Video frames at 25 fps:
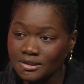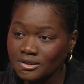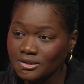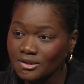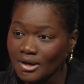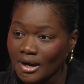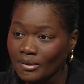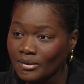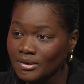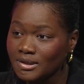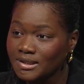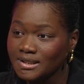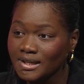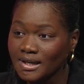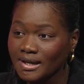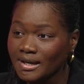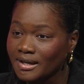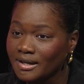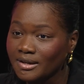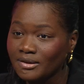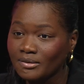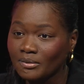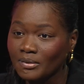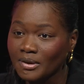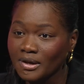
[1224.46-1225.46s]
so I would
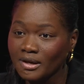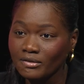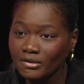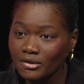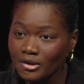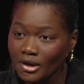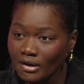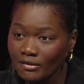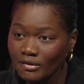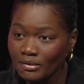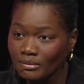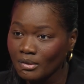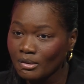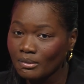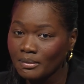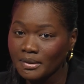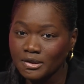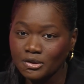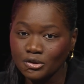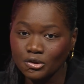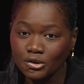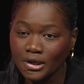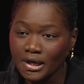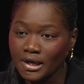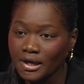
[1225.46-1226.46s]
say whenever you have a
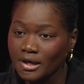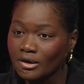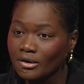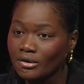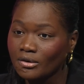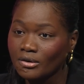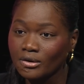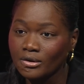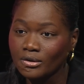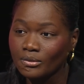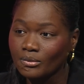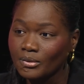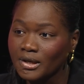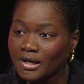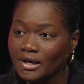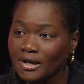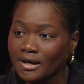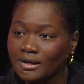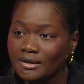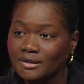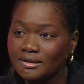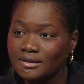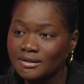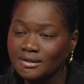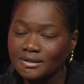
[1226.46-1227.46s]
moment today or on the
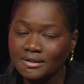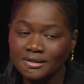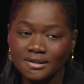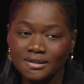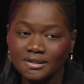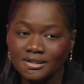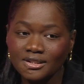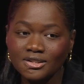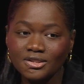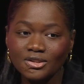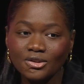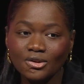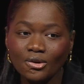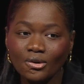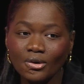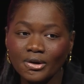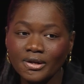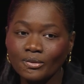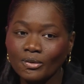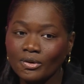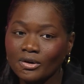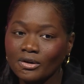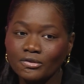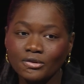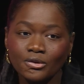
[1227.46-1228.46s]
weekend, just go in
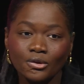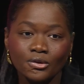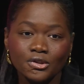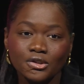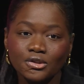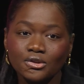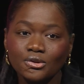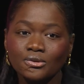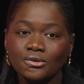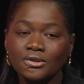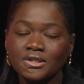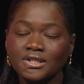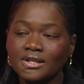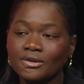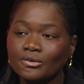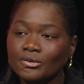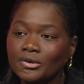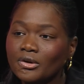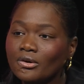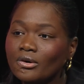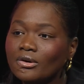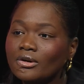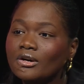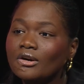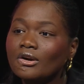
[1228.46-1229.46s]
one of those tools and
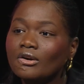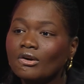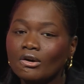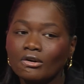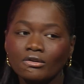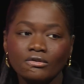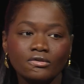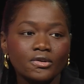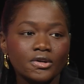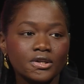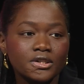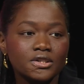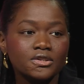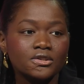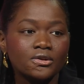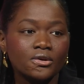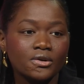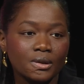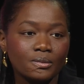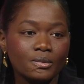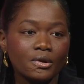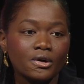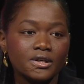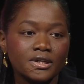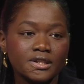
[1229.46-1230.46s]
record a long voice note
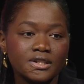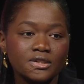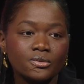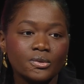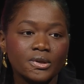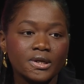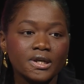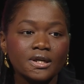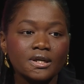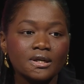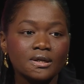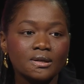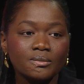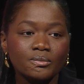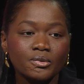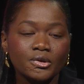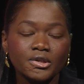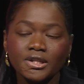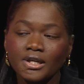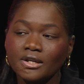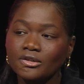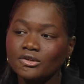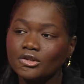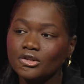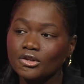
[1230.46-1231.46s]
about this week.
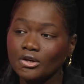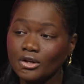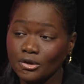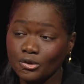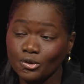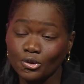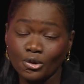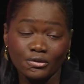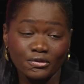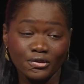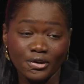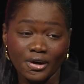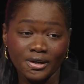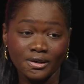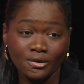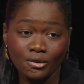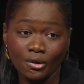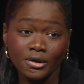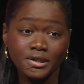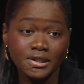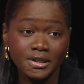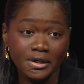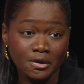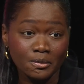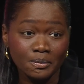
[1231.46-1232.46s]
Pretend you're talking to a friend or
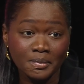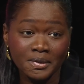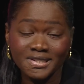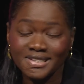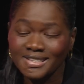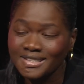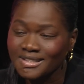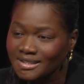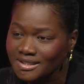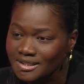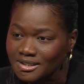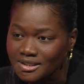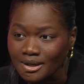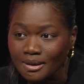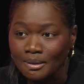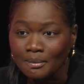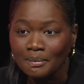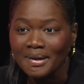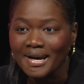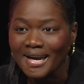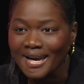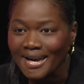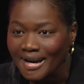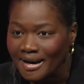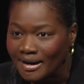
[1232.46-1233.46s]
a therapist and just dump
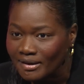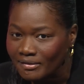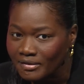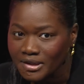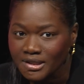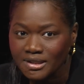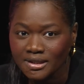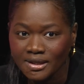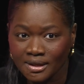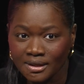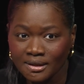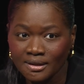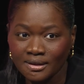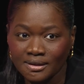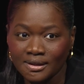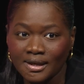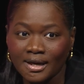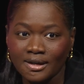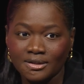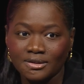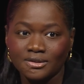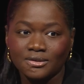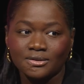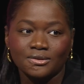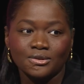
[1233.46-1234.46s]
everything
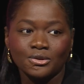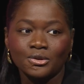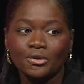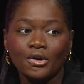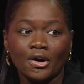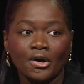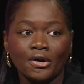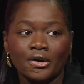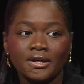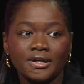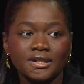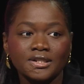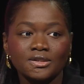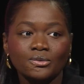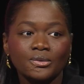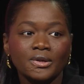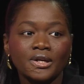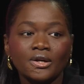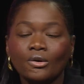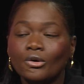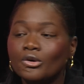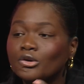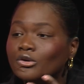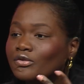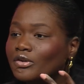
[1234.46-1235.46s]
that you learned this
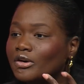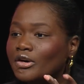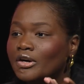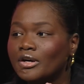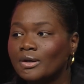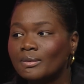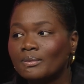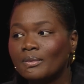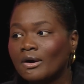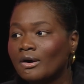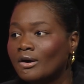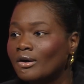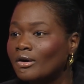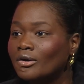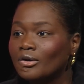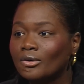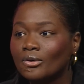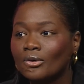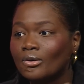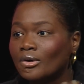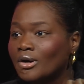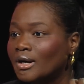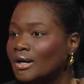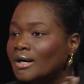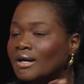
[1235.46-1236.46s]
week or you've heard about
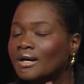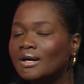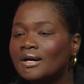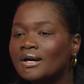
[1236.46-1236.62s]
or